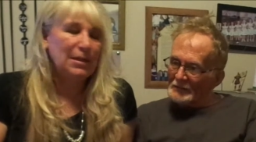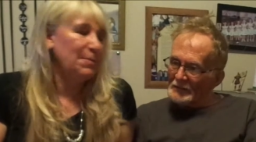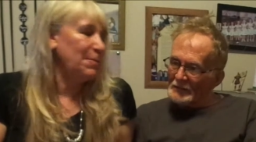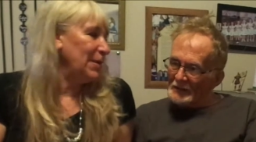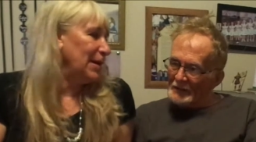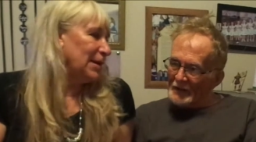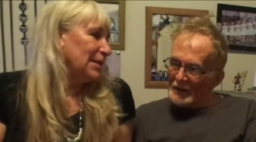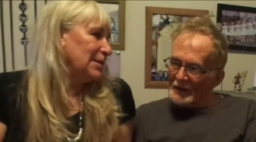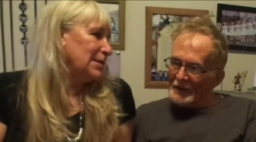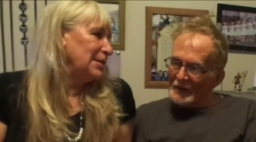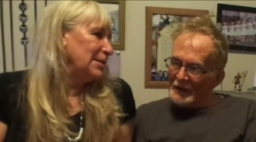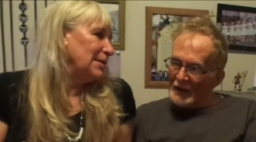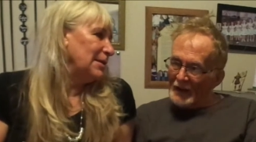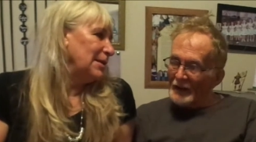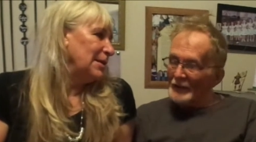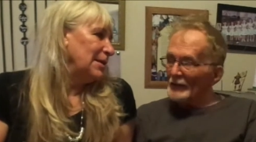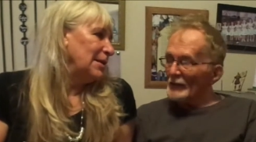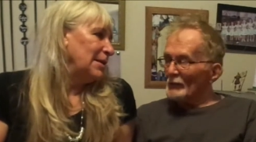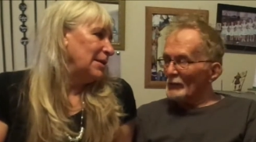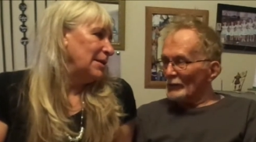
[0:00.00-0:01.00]
Speaker 1: and the pectin.
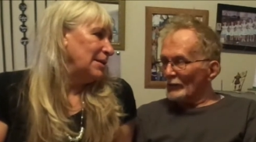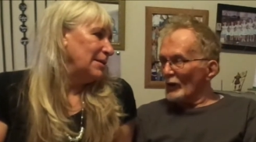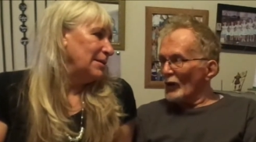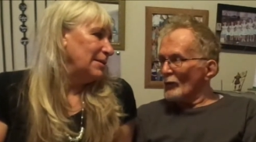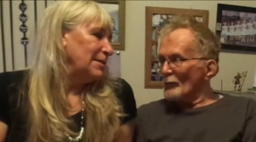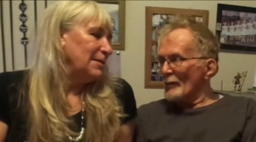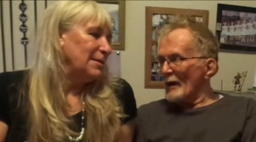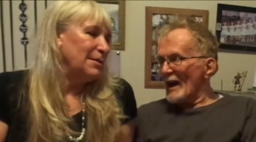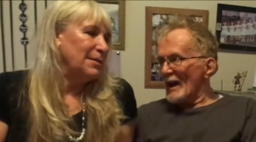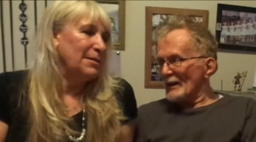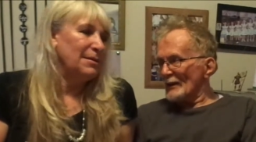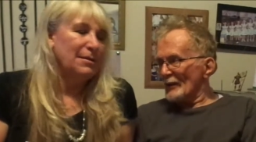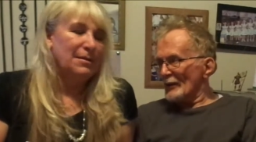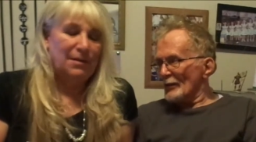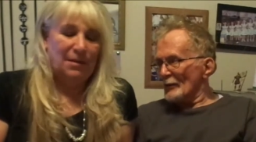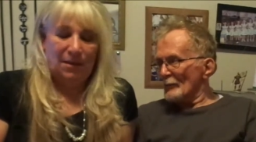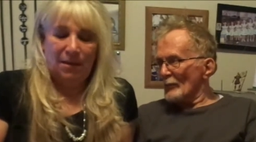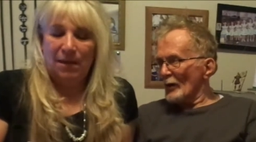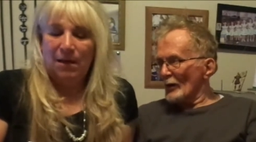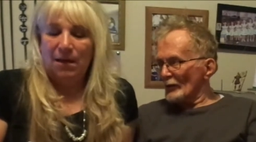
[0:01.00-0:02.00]
And it would go bad if
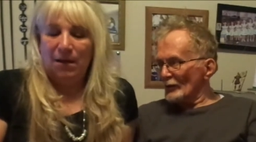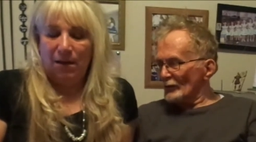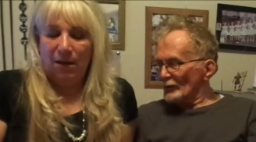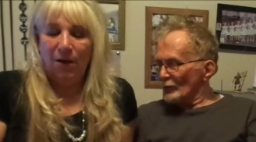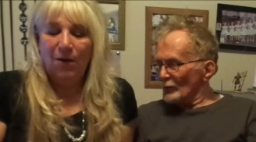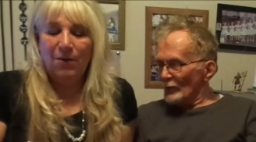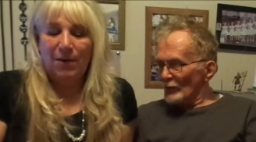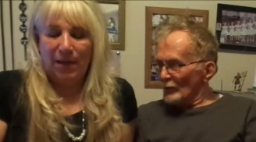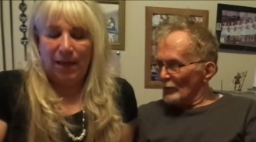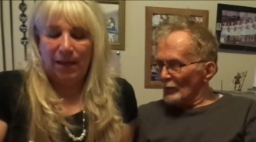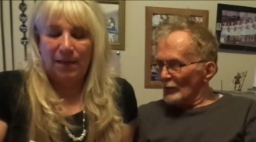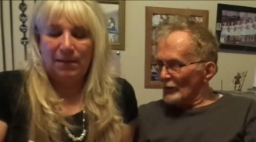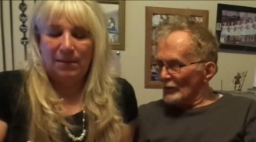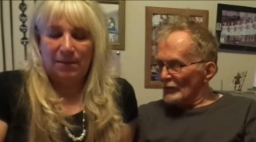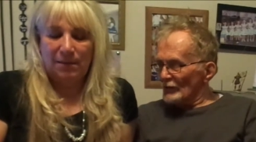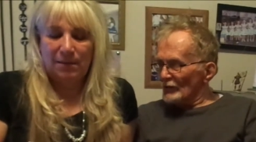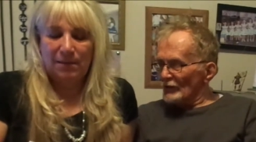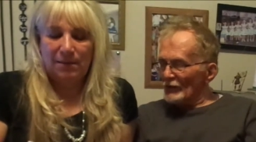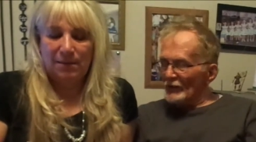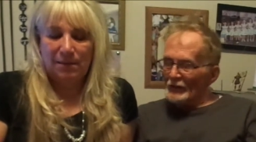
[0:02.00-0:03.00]
the bottles
Speaker 2: weren't
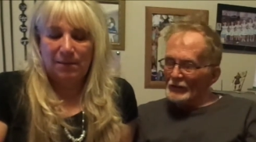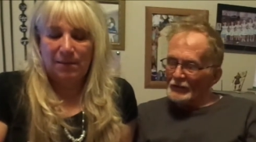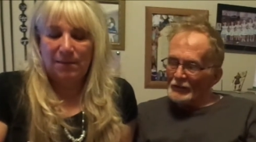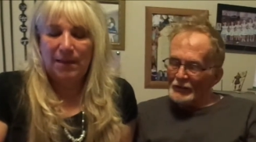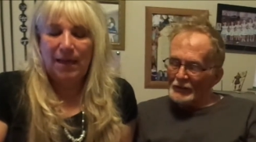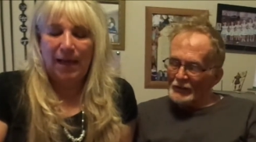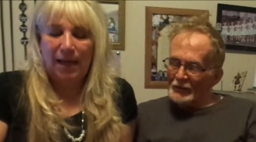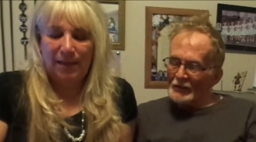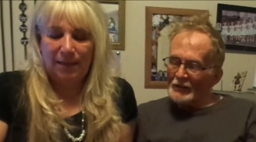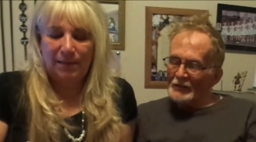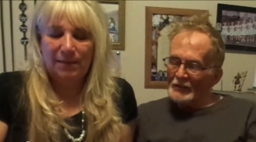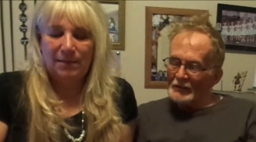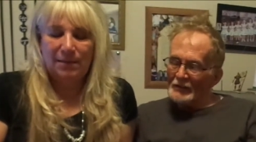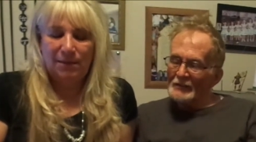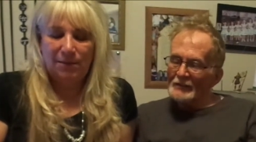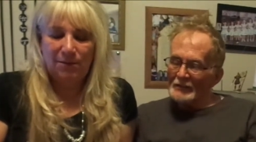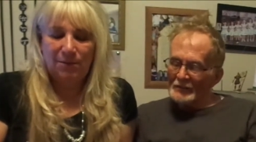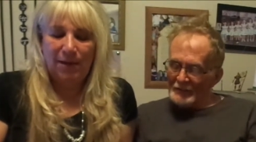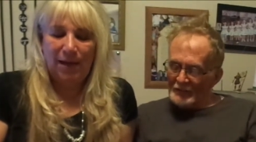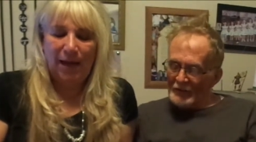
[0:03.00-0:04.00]
sealed. Yeah,
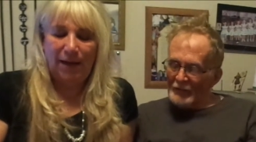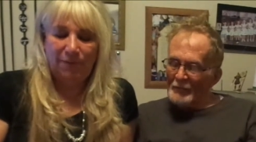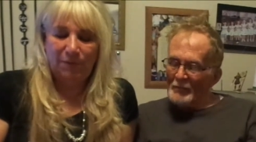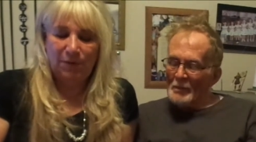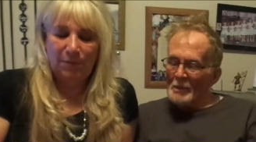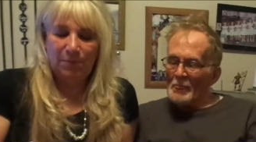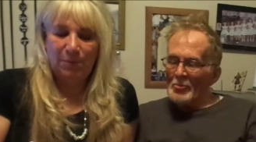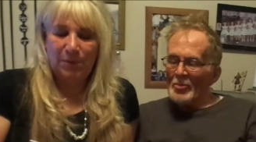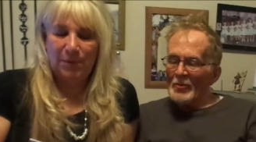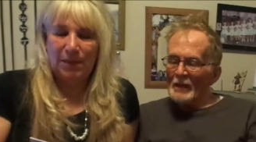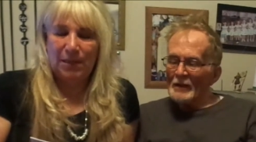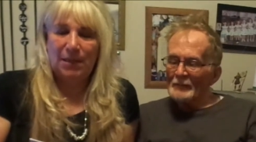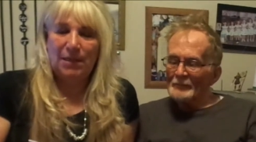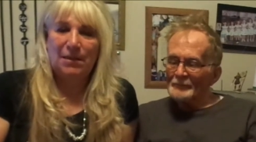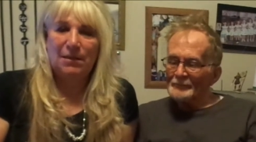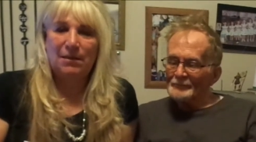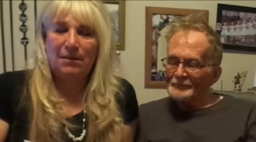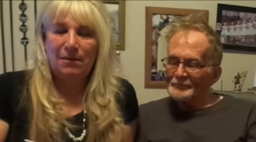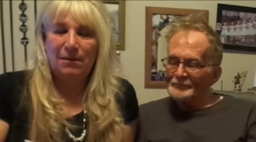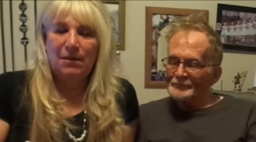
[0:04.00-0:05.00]
you have to put it
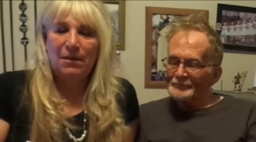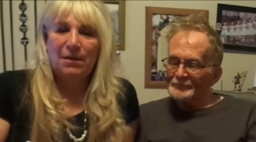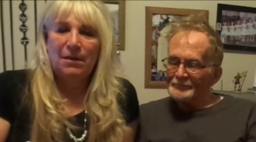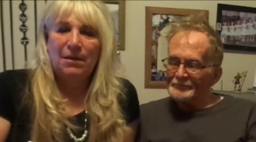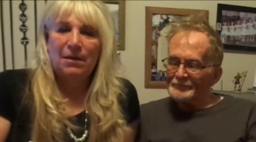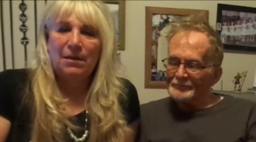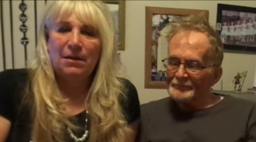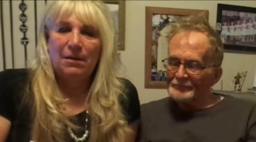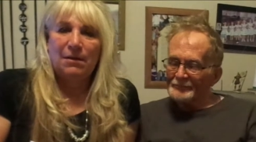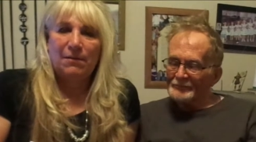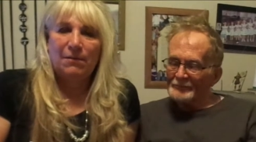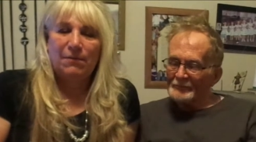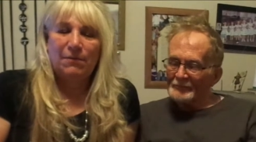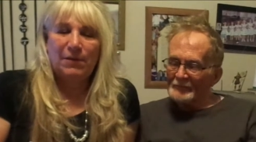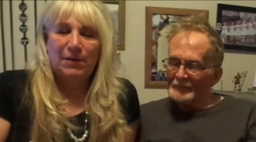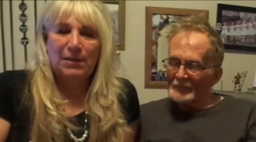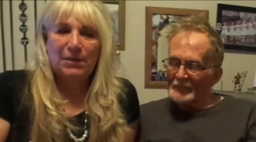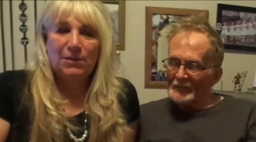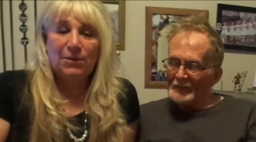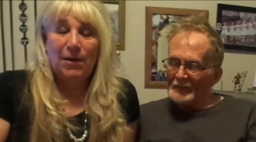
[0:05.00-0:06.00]
in the
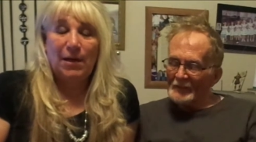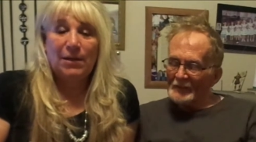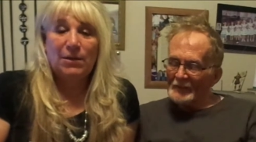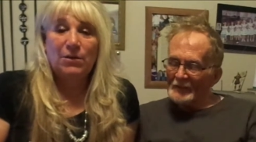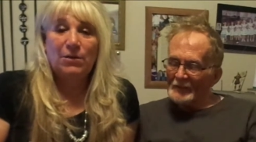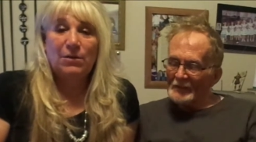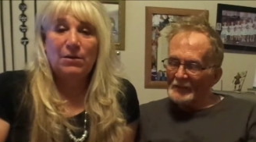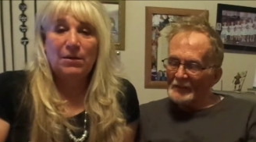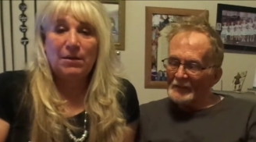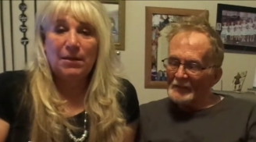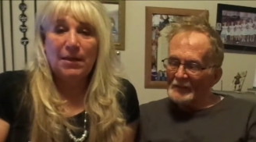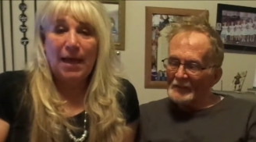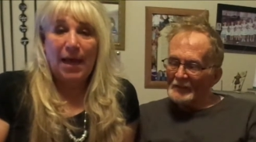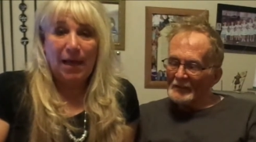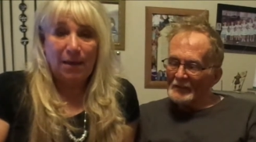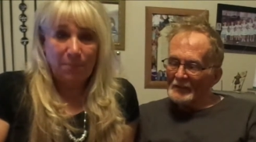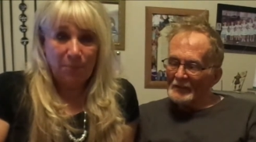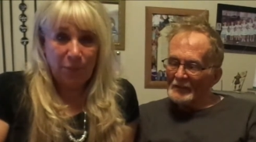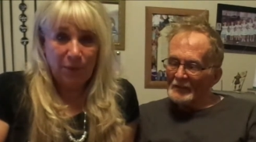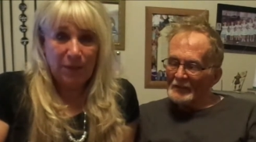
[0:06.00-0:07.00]
freezer, and you
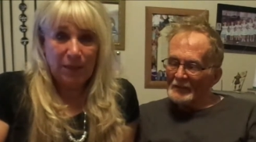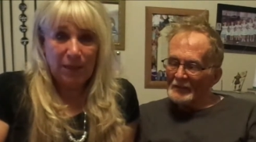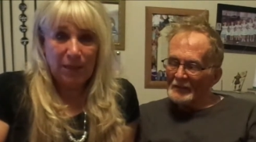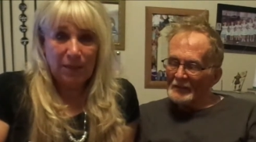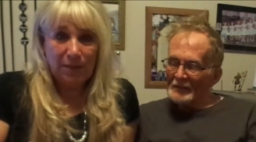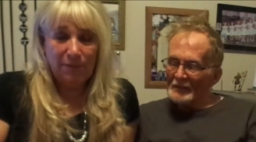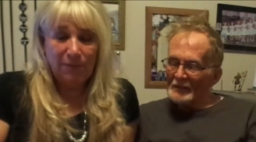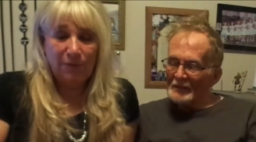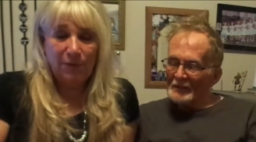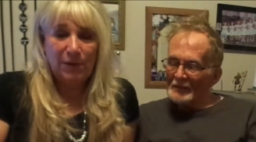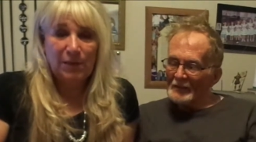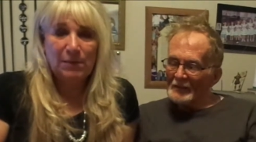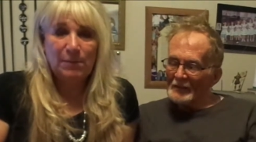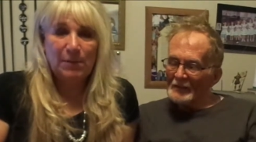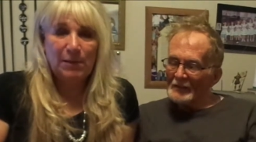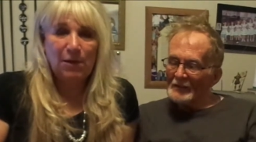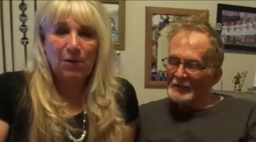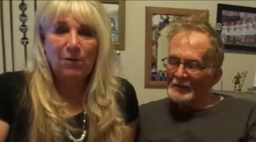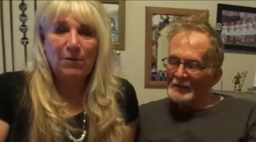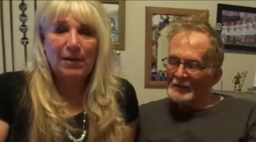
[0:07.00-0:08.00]
can put it in the fridge, but
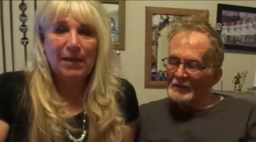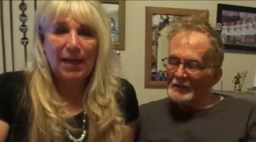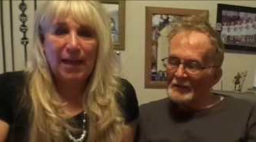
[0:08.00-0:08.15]
it only